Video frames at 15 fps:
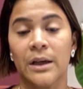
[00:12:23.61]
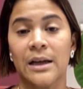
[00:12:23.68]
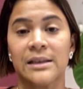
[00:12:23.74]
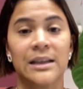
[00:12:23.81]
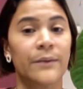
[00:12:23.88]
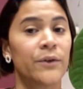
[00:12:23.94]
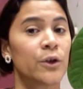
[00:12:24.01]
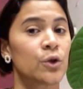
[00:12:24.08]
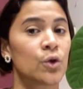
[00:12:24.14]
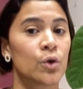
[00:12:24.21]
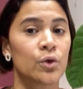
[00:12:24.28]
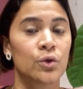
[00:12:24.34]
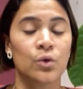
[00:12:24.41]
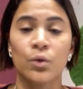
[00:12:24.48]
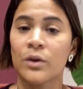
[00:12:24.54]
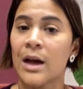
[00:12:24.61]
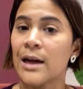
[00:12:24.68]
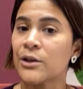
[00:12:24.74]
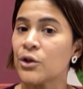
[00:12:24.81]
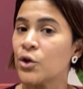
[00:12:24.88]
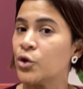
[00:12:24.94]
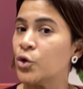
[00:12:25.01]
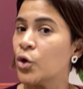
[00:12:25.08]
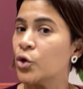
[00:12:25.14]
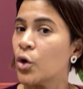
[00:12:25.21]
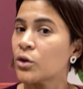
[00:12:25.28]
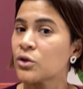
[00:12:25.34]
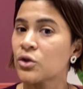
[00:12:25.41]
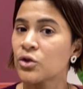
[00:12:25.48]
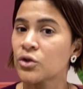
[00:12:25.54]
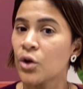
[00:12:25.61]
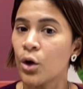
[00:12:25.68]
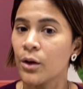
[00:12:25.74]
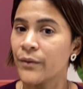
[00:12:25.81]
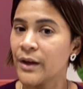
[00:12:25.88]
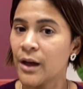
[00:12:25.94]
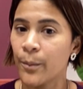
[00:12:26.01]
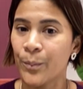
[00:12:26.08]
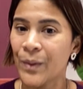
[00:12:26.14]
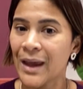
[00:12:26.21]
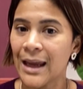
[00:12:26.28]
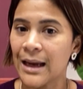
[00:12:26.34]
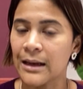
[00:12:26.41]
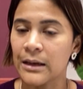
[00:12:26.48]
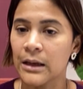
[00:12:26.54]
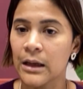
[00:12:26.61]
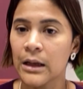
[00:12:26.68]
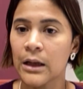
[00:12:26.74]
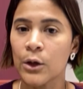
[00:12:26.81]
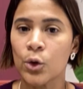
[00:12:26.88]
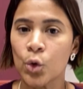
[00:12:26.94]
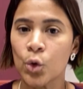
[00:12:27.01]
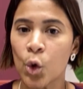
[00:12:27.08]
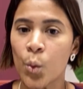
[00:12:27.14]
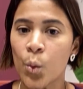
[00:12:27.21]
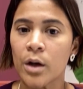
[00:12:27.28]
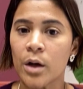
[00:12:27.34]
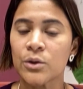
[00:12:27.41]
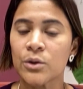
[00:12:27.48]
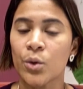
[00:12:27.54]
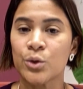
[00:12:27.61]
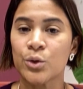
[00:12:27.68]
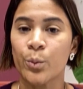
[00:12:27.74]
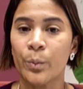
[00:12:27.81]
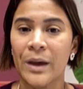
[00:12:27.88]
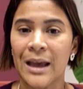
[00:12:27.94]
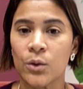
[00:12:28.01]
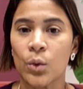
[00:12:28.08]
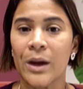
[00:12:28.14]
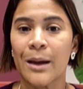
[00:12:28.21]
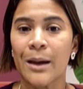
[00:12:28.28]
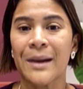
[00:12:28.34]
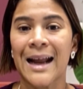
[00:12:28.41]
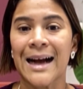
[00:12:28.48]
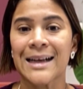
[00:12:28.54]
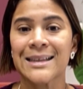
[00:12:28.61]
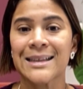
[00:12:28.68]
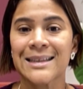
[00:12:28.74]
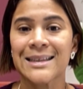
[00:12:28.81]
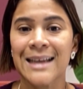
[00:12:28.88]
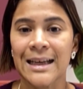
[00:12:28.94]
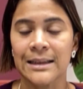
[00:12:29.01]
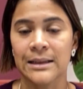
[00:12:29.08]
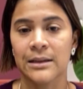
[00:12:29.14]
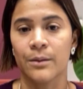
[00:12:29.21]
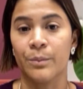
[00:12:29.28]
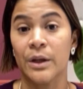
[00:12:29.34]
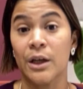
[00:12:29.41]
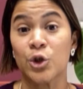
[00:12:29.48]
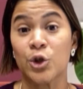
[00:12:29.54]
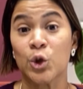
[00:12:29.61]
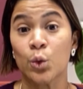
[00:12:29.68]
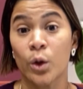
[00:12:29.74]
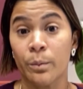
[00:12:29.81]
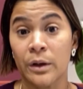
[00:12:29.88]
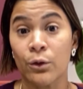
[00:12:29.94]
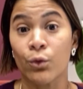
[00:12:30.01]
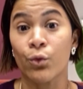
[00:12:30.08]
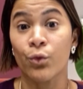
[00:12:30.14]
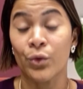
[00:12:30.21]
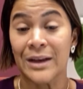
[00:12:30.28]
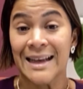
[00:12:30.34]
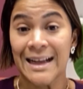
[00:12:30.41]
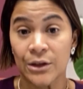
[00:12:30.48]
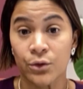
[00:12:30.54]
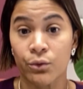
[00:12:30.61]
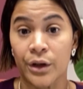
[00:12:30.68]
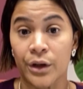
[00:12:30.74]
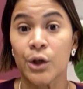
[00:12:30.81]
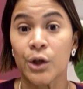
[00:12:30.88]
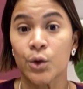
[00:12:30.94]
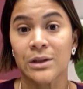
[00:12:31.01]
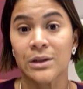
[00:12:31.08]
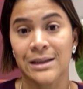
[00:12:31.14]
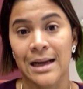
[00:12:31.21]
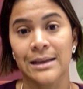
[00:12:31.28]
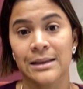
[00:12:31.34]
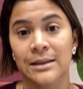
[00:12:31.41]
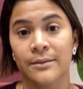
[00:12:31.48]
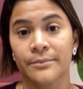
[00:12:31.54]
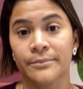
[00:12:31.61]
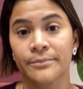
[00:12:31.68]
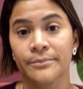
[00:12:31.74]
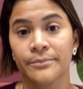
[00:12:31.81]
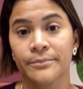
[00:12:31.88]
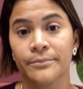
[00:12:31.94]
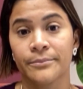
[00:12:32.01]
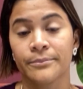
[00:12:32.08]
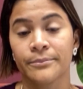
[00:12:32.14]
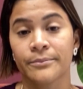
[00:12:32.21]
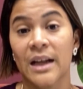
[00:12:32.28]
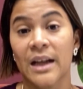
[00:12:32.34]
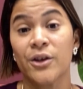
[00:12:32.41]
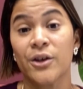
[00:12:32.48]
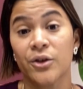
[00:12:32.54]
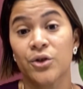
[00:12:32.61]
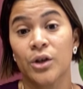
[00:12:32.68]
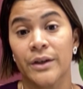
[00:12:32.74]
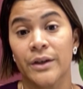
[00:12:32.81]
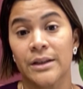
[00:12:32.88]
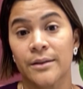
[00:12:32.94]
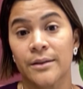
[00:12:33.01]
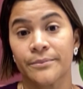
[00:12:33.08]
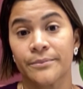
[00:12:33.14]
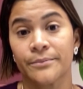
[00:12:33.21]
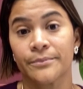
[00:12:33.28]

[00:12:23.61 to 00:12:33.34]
Because if you don't do that, if you're not solving a pain, no one is going to pay you a black cent, because you will be literally useless and your service.